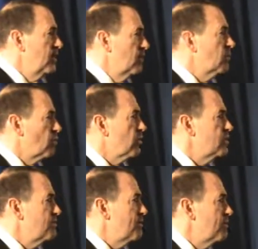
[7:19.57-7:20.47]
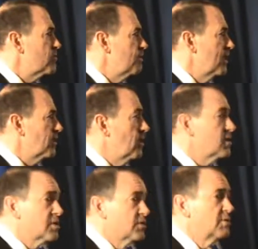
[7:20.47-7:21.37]
You know what worries me most about the
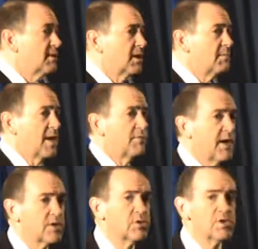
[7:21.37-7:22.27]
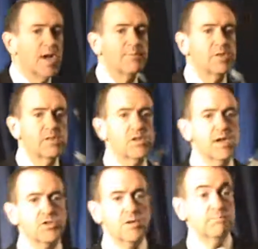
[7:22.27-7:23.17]
loss of 2 million manufacturing jobs in this
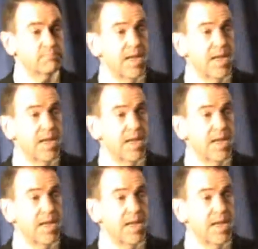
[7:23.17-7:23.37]
country?